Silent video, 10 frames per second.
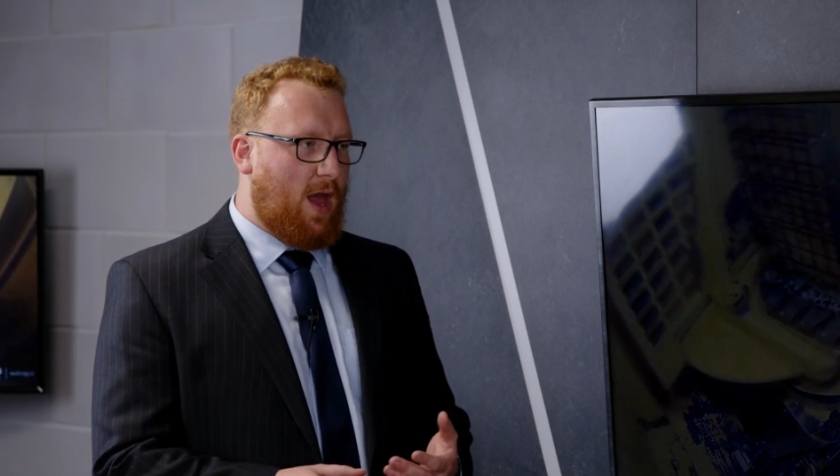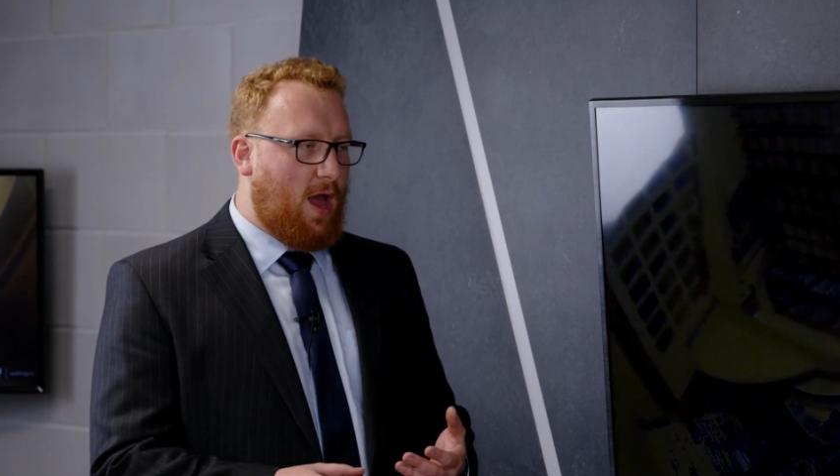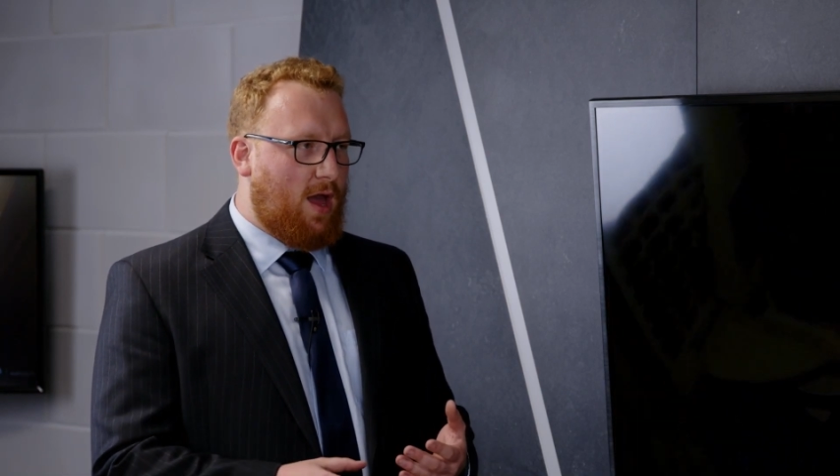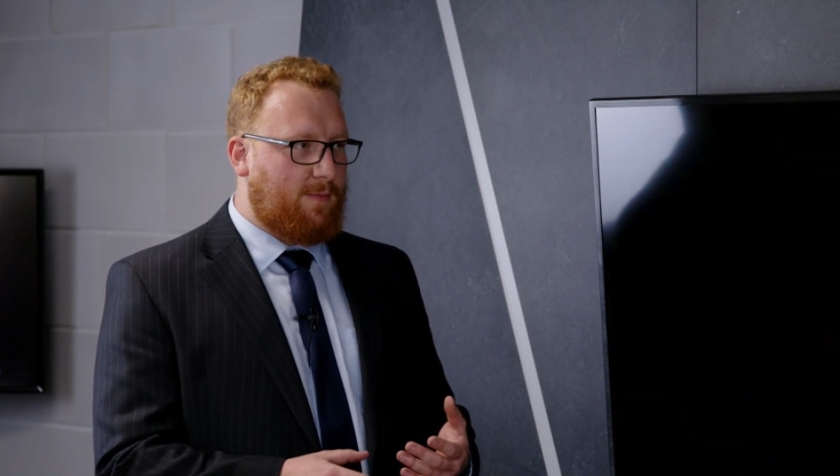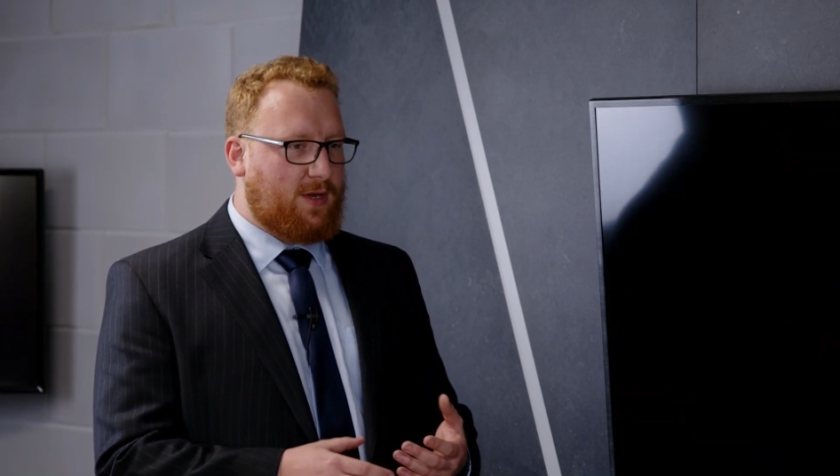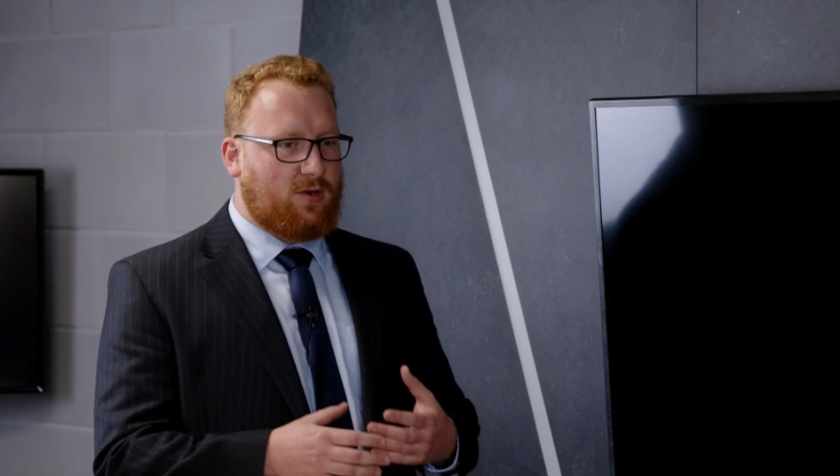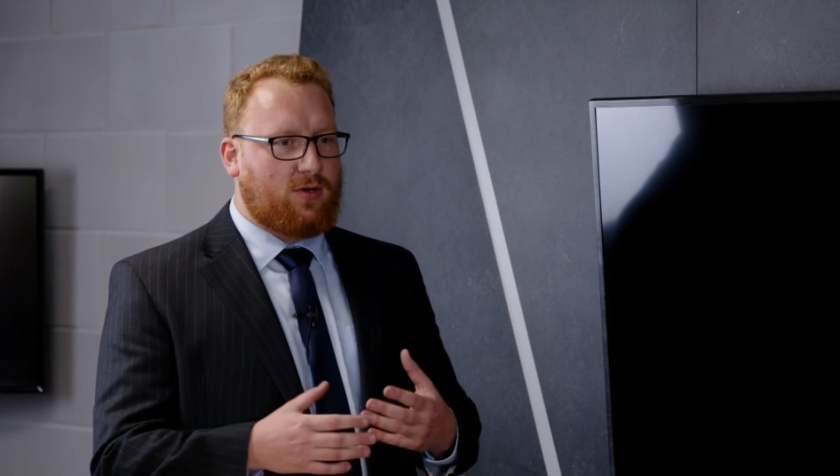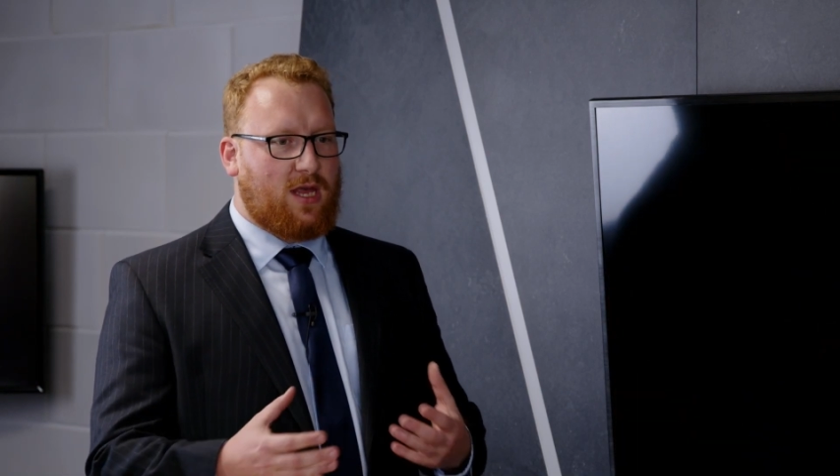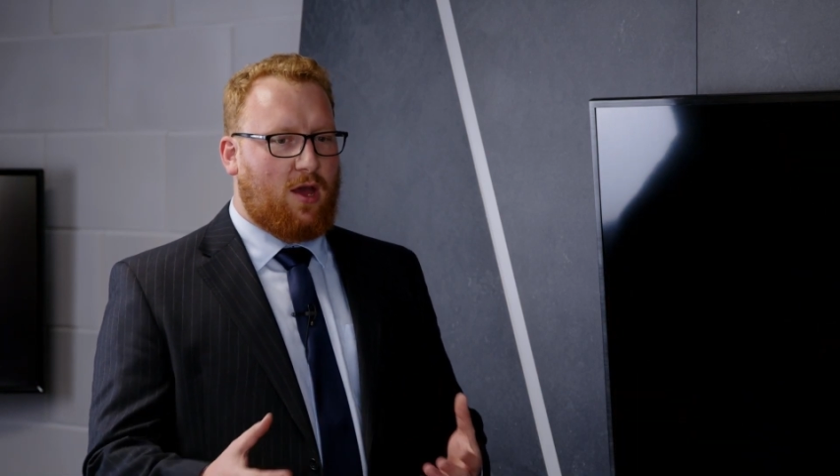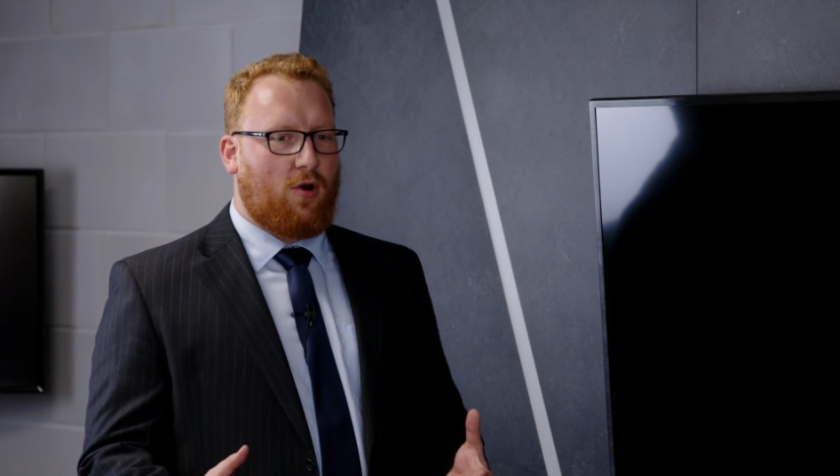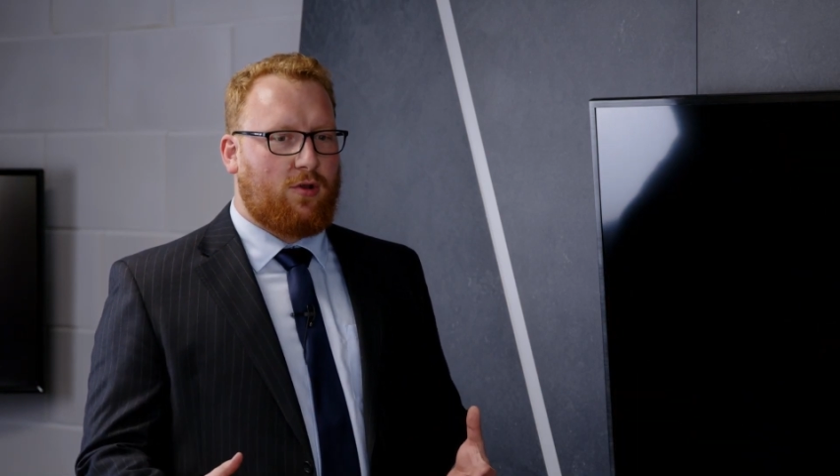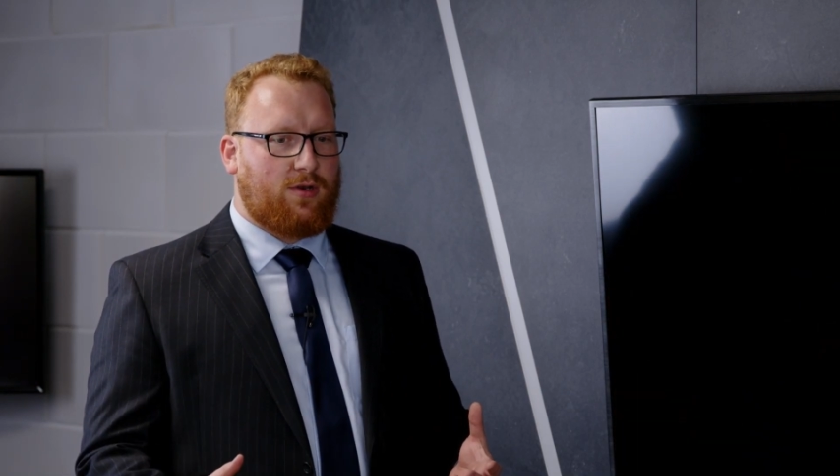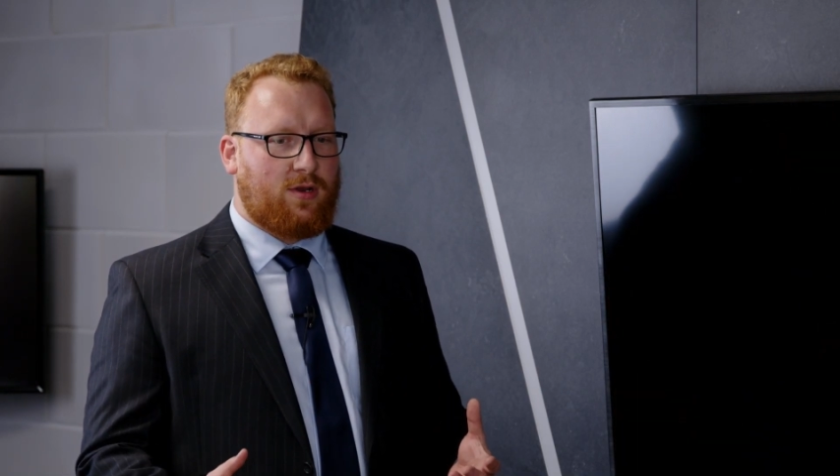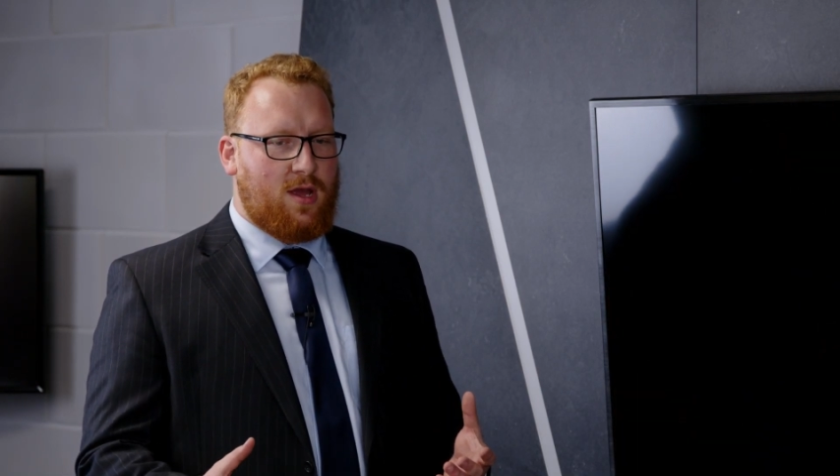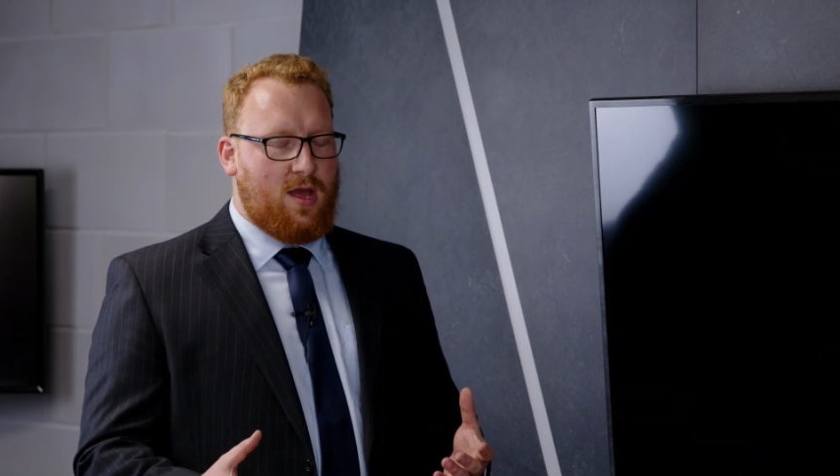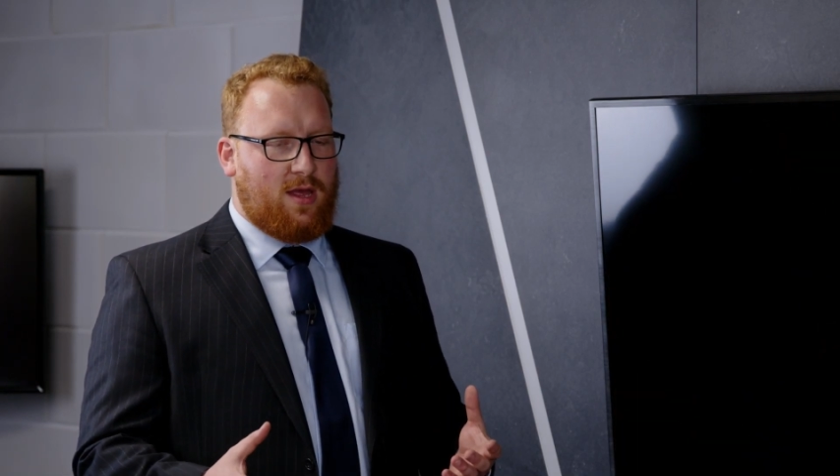Um, as long as they're on